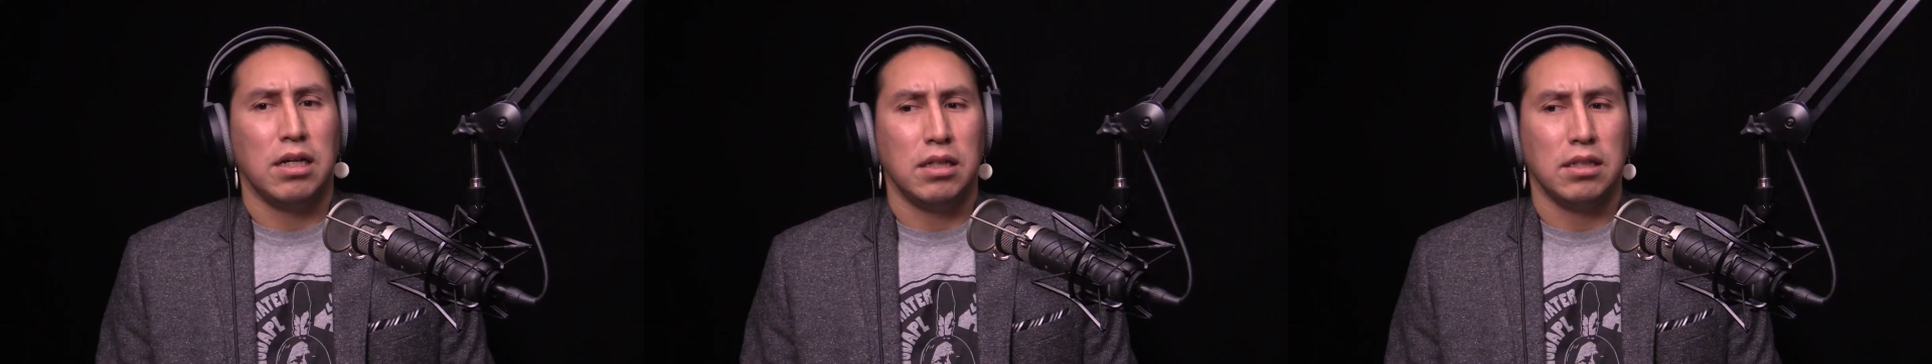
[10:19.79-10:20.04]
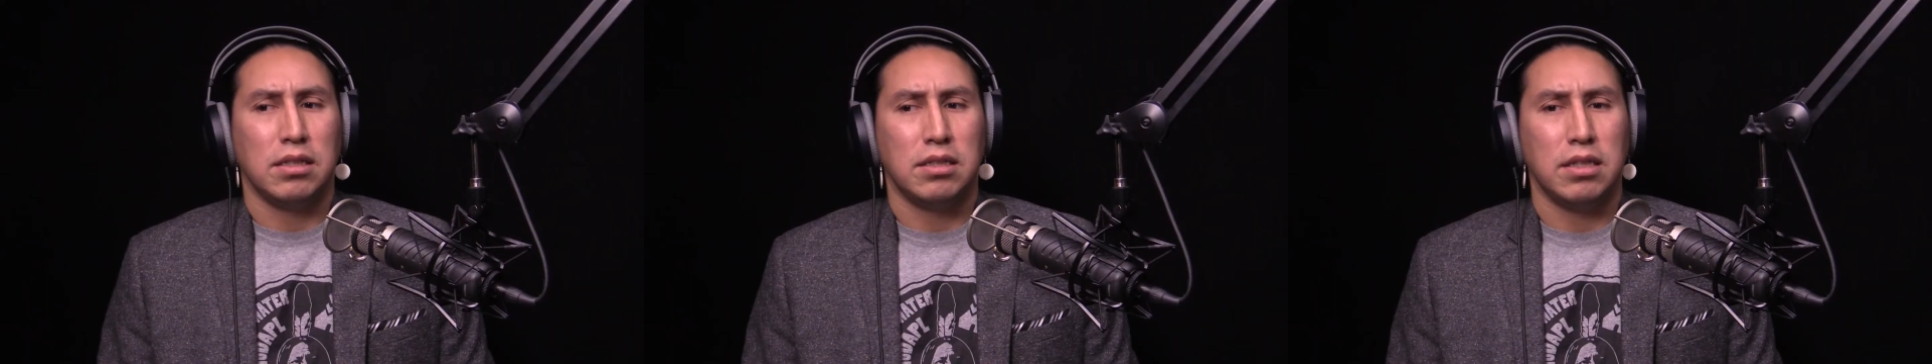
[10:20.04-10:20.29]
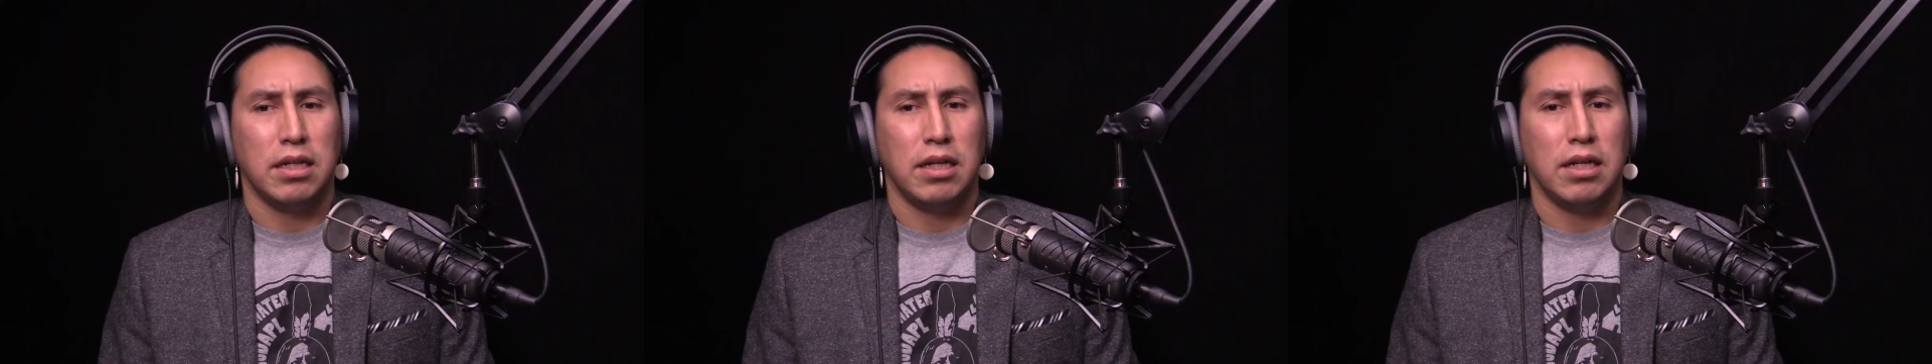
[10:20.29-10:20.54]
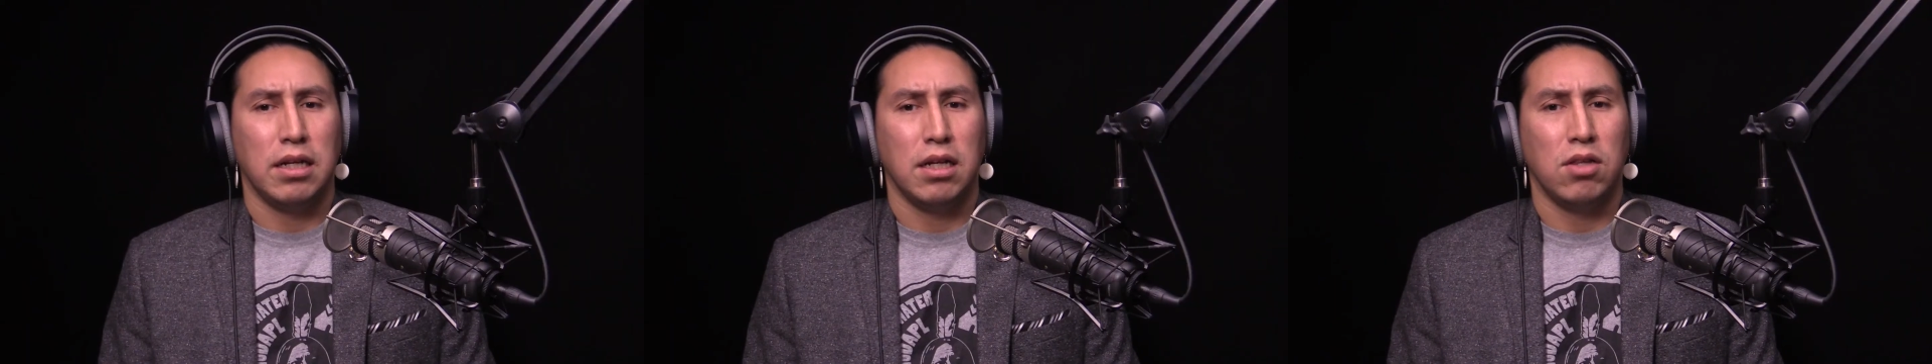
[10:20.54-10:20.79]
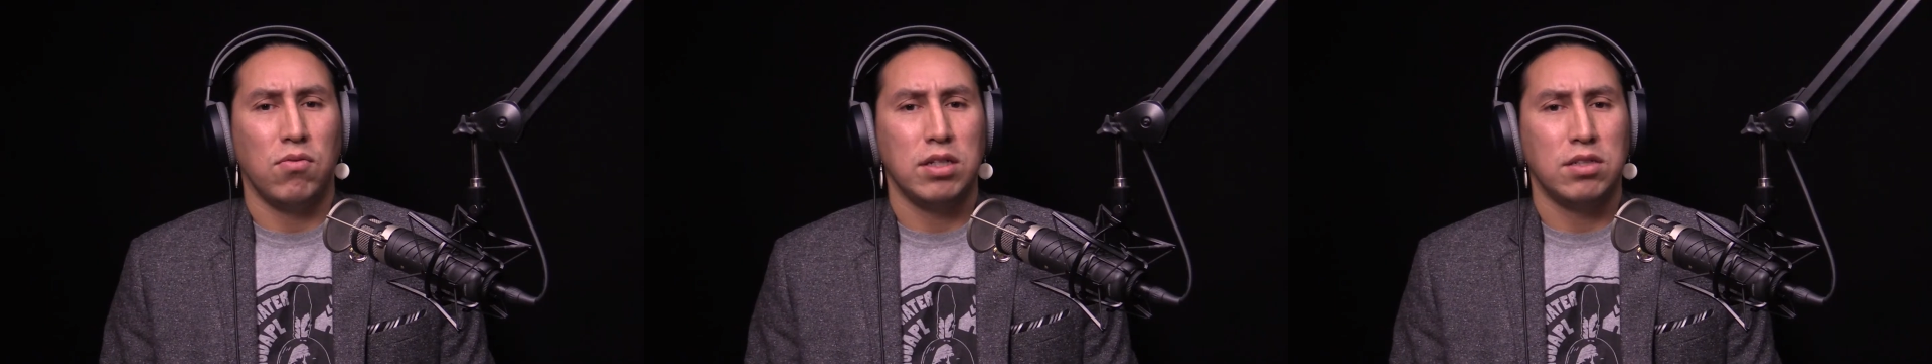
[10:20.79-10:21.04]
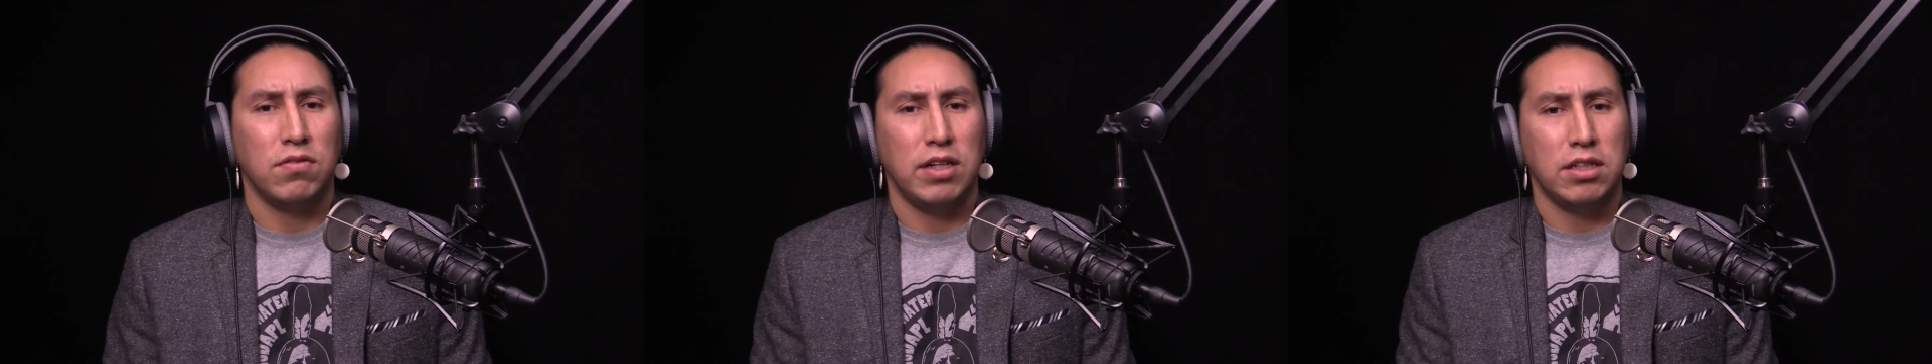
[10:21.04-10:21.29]
Let's see. The
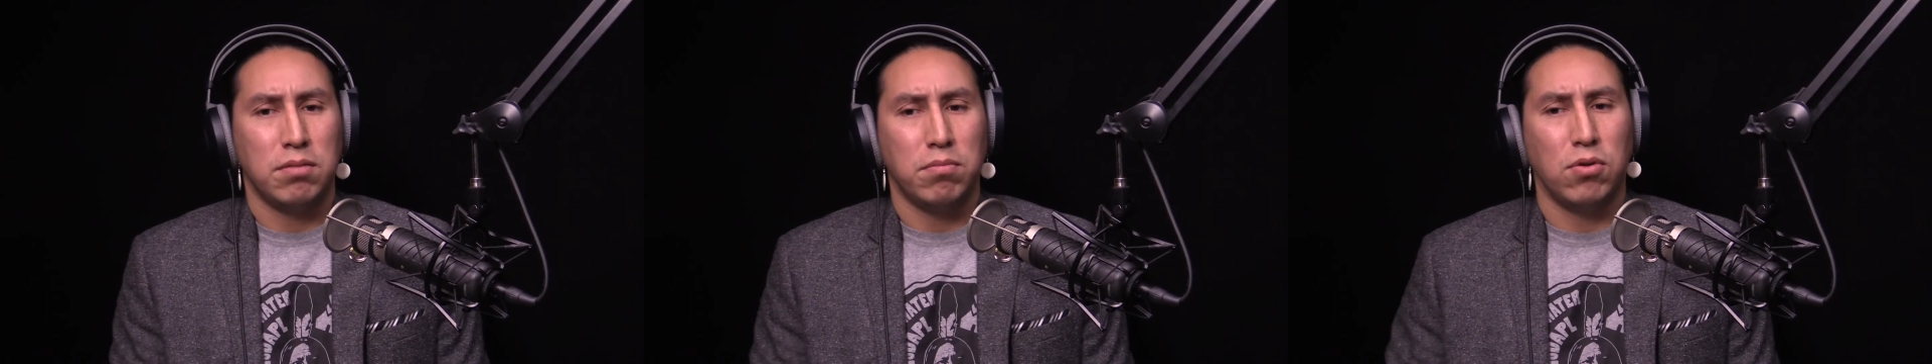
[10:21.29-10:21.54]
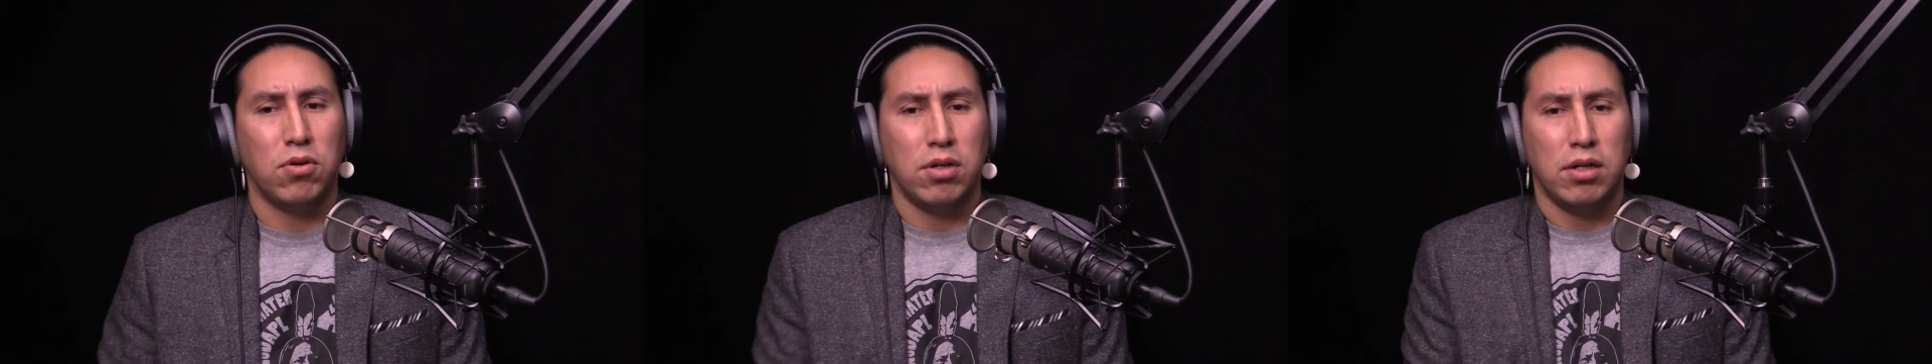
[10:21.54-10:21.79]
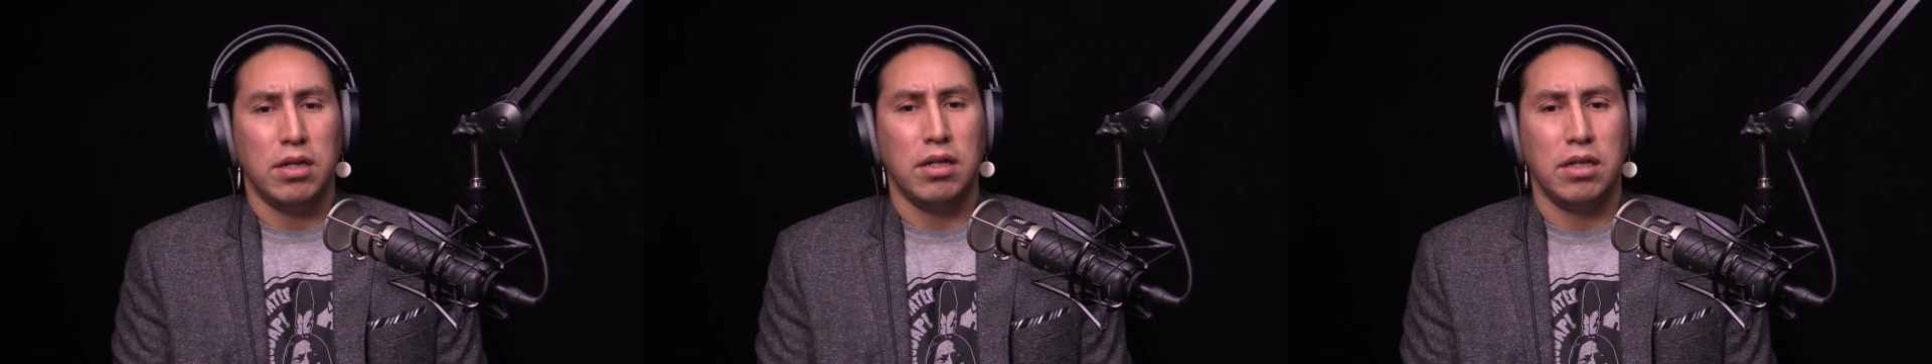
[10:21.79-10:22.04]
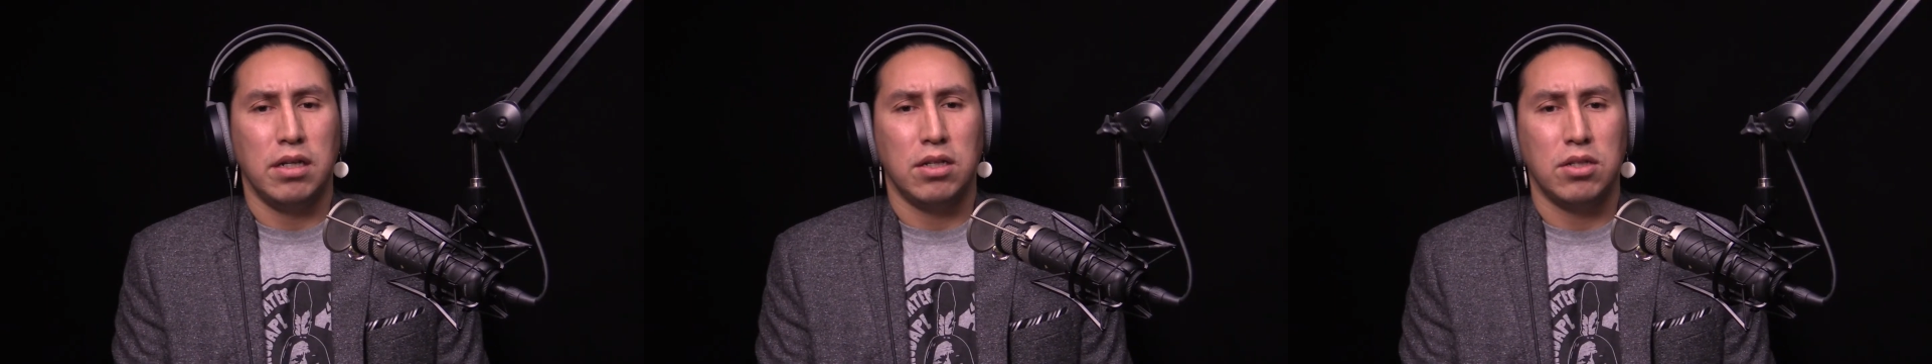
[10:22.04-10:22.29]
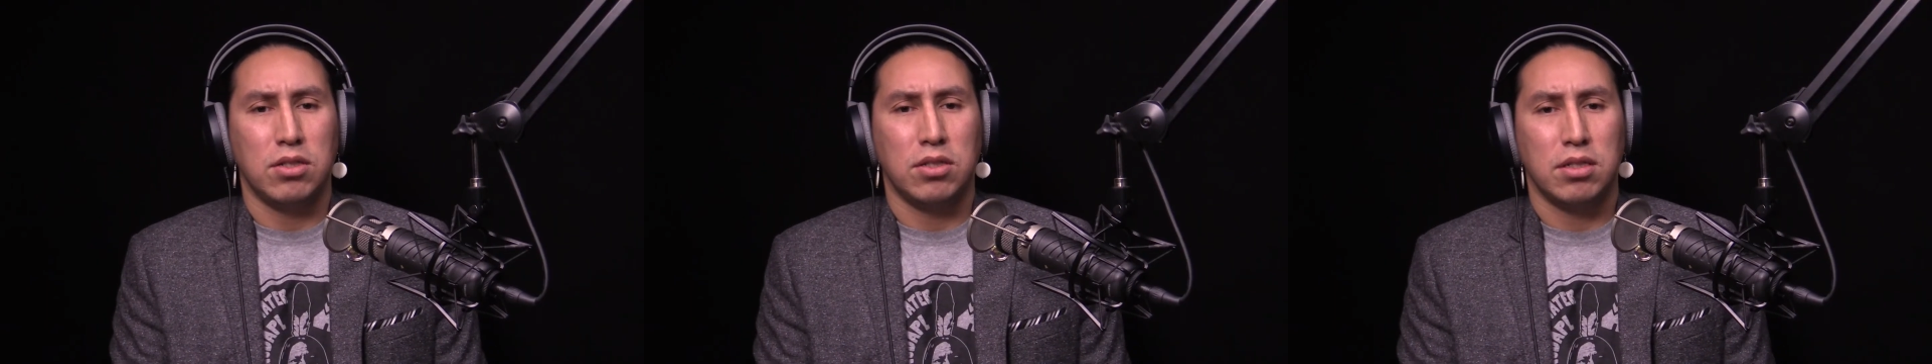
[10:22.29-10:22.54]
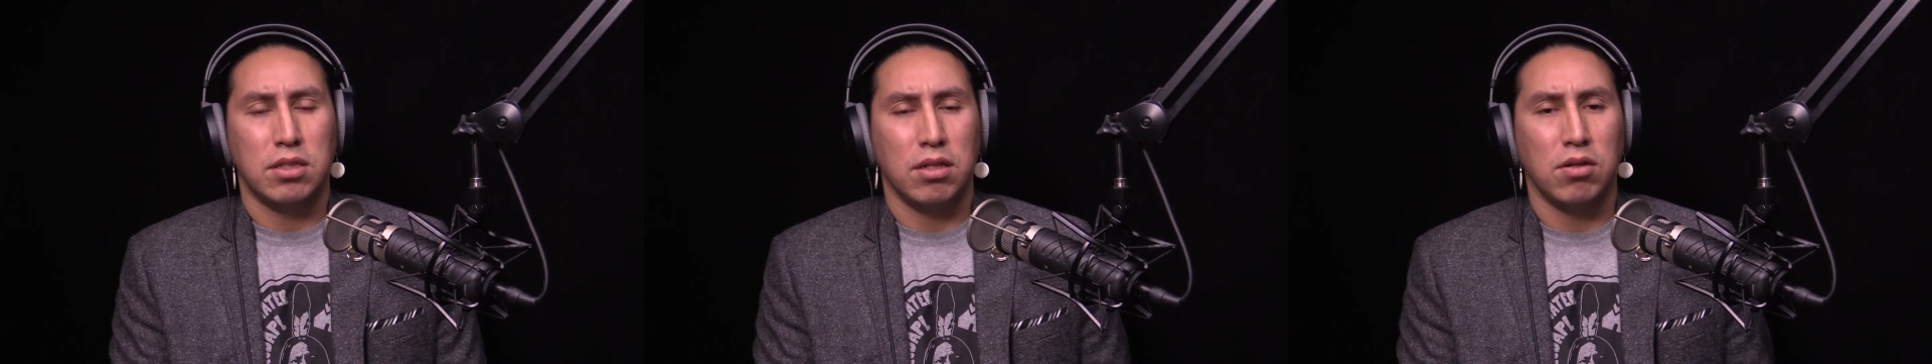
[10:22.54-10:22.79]
reservation border is,